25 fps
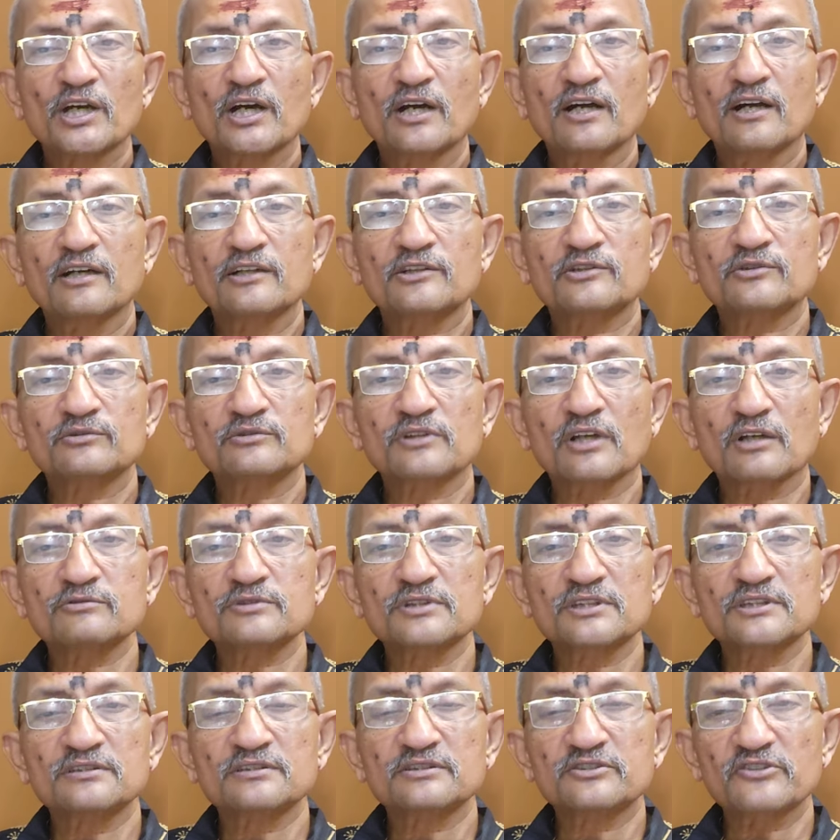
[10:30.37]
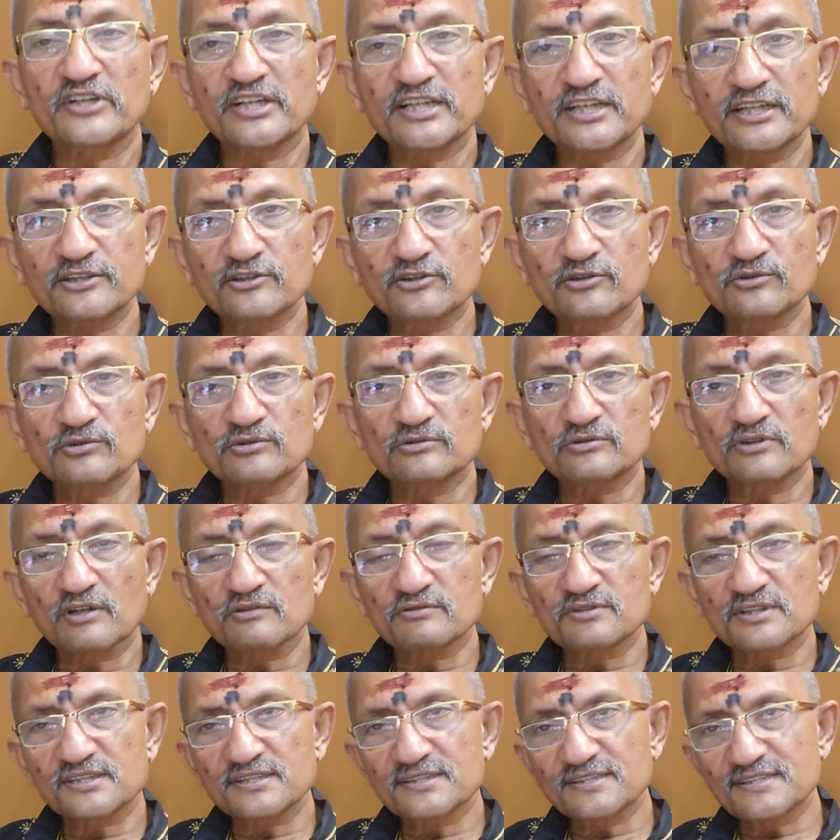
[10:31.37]
2003 to
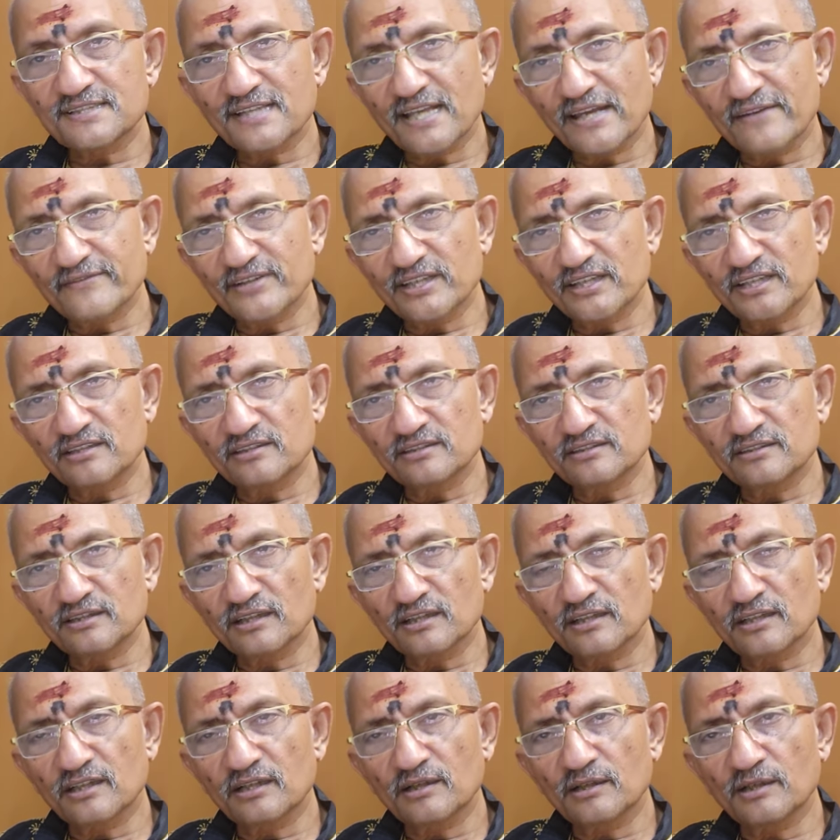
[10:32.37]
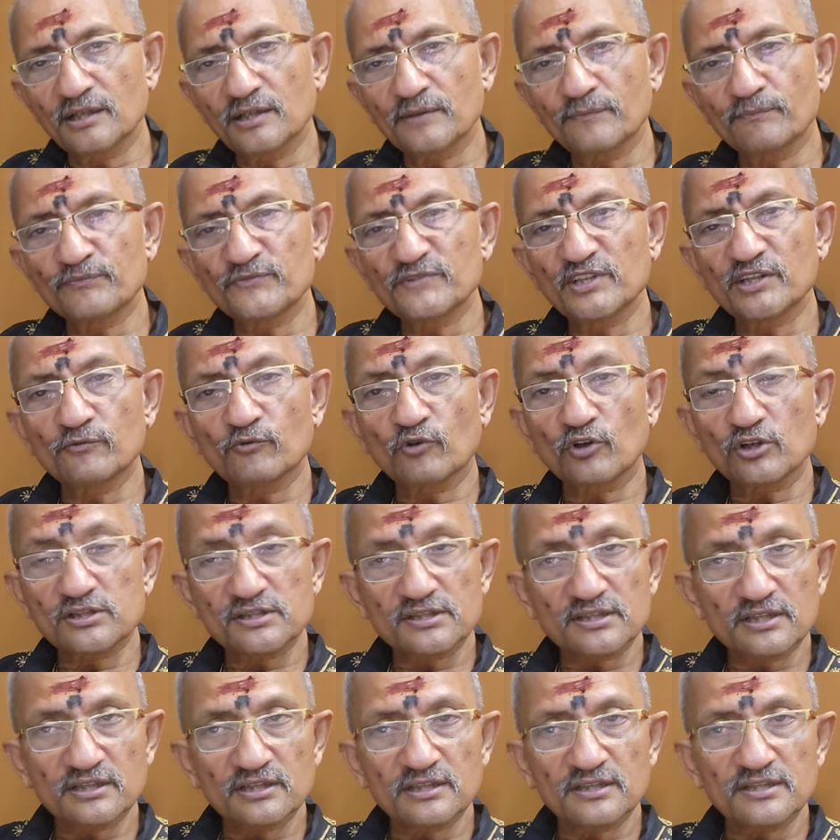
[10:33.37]
2007
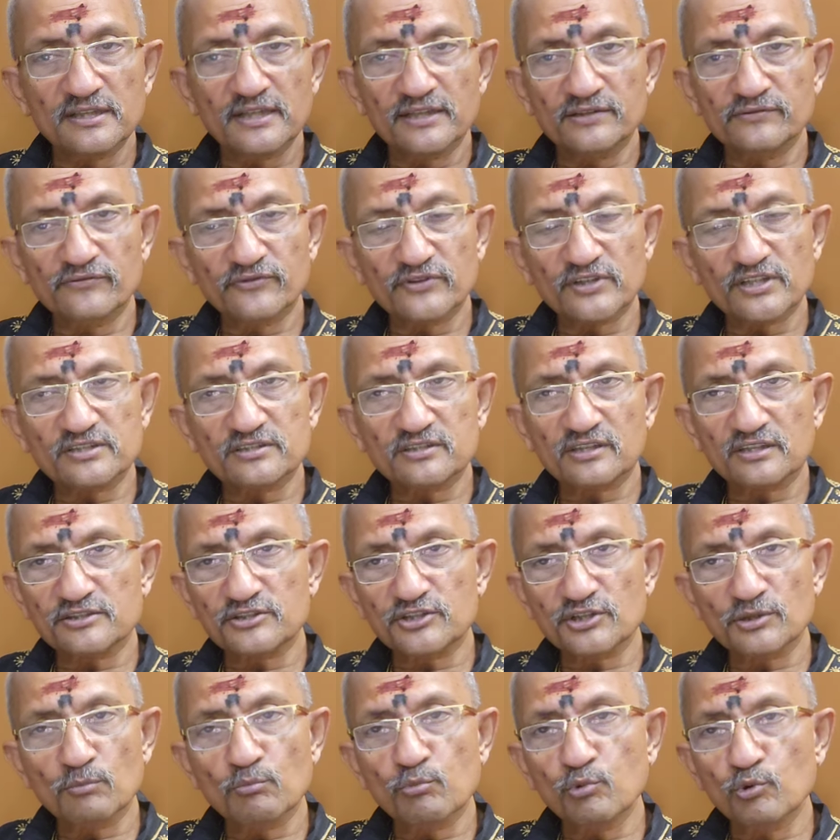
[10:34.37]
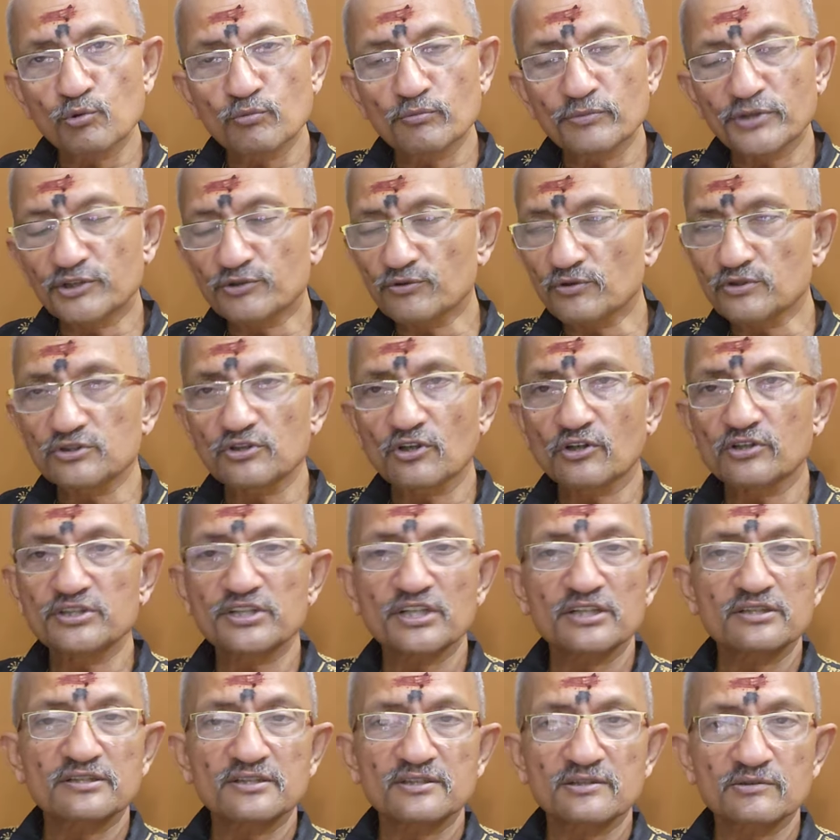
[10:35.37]
was a infrastructure boom. It was not
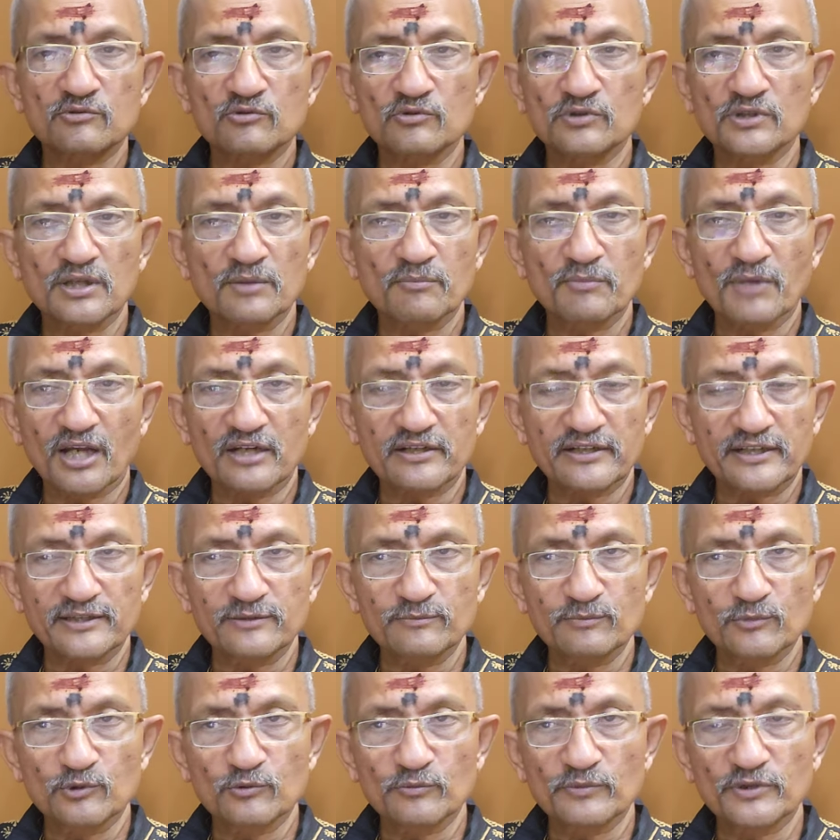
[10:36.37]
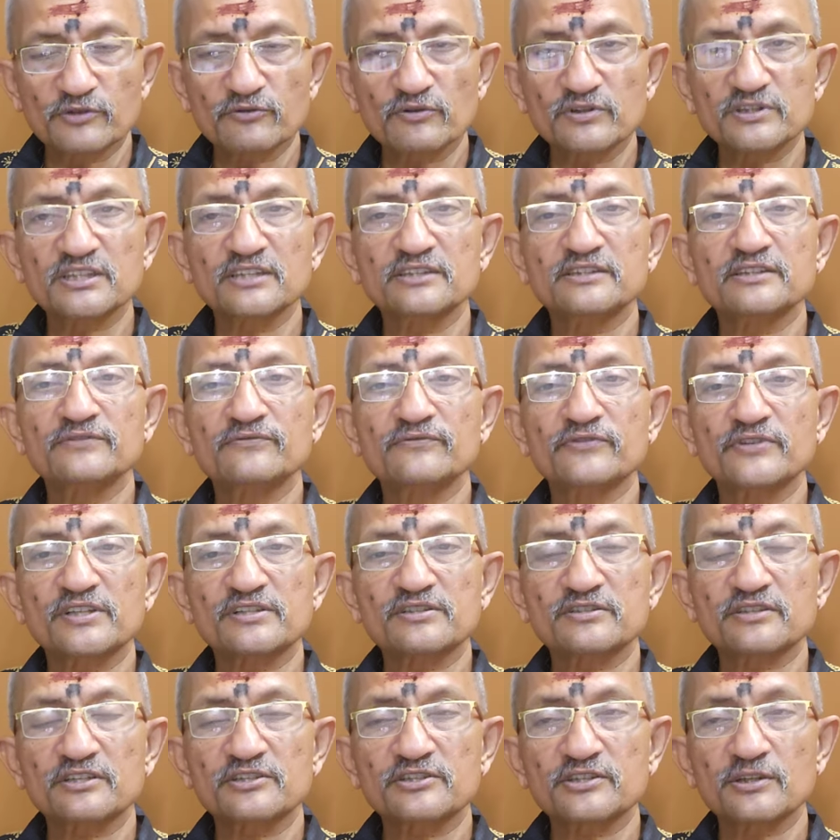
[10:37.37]
just the market boom. It was an
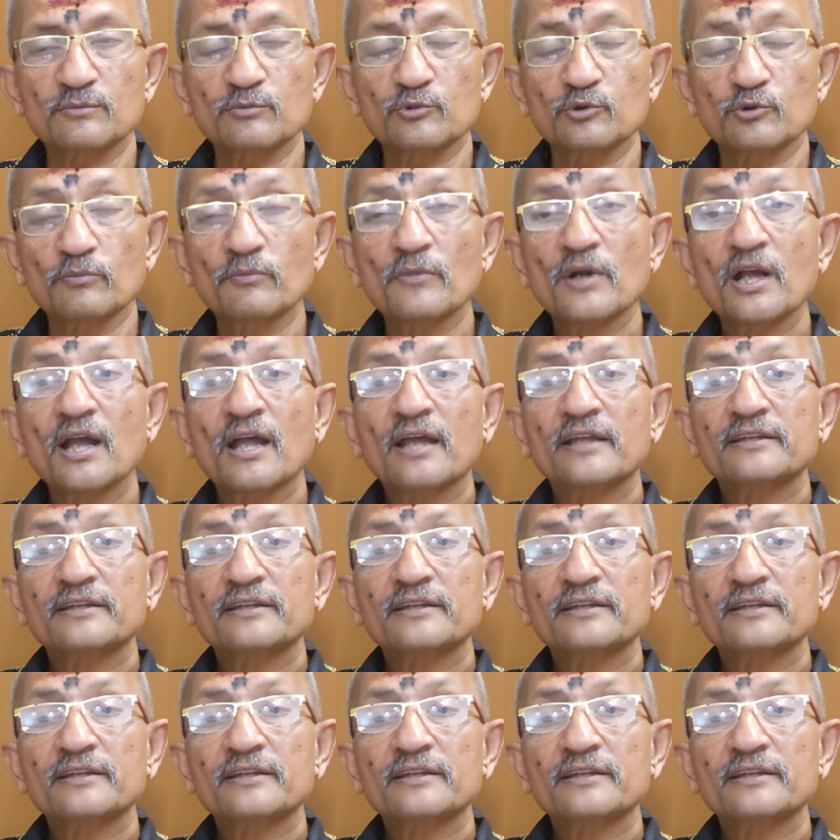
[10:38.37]
infrastructure boom.